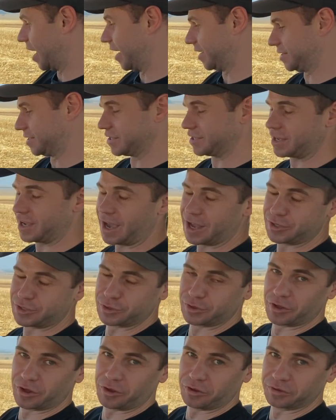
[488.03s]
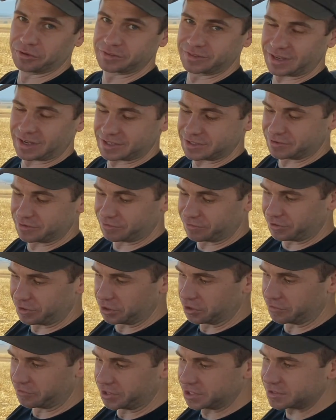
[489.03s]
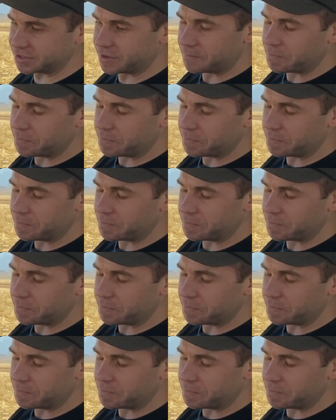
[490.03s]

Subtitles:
it just adds to the whole touch and feel of it.